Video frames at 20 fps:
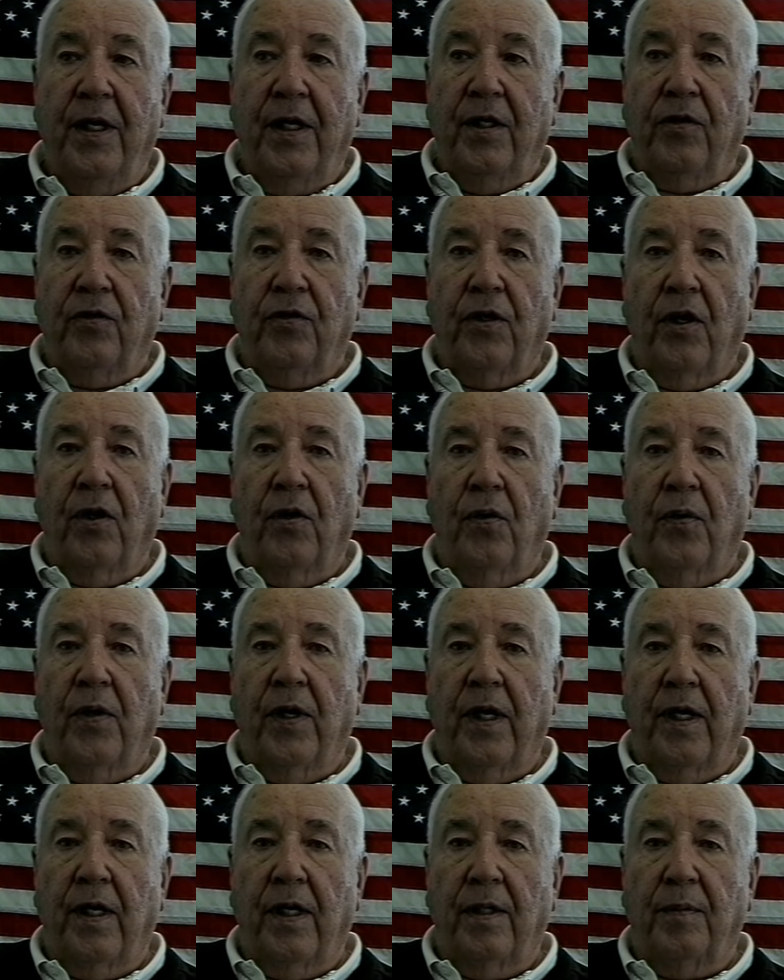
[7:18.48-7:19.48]
So,
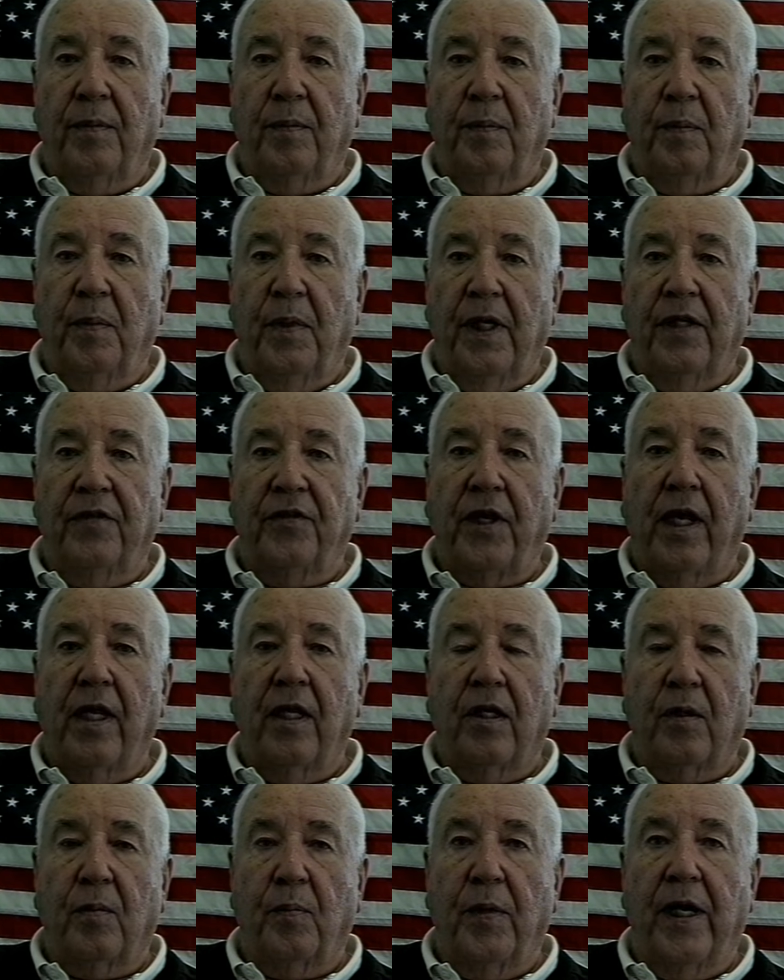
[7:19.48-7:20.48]
uh, but as I
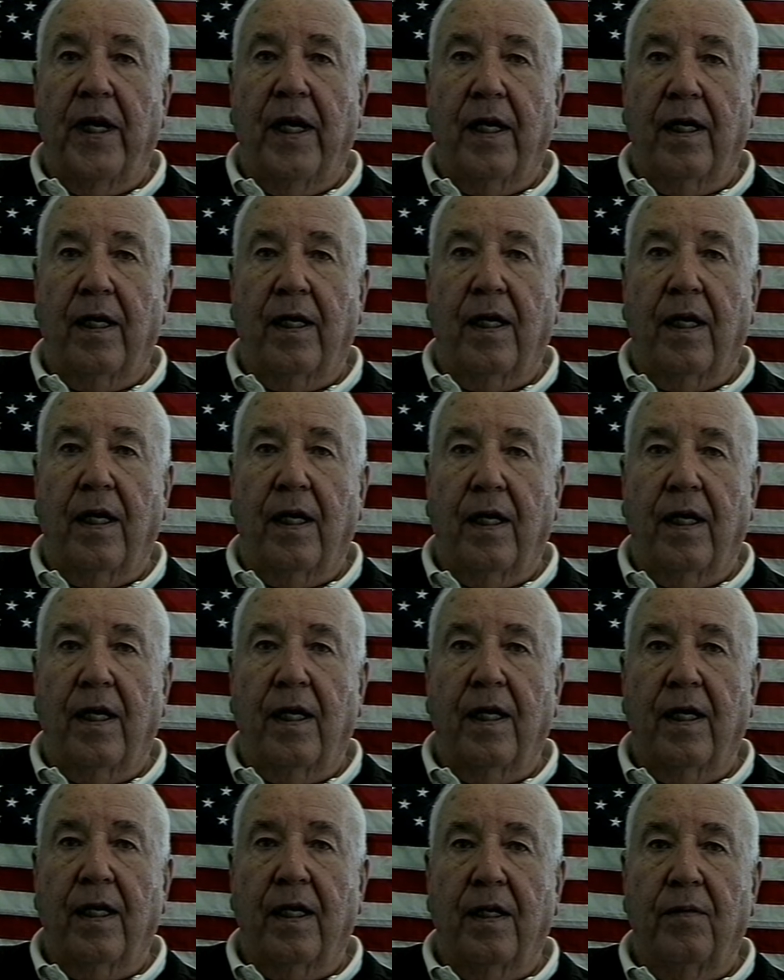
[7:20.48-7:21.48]
look back at
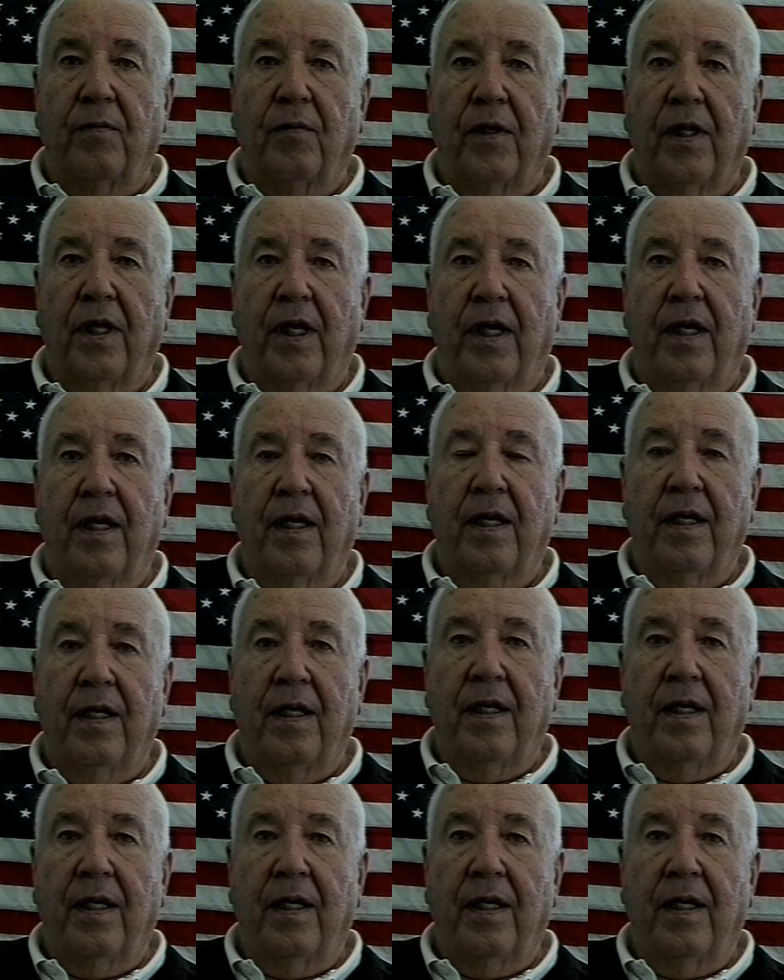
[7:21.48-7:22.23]
it, I, I really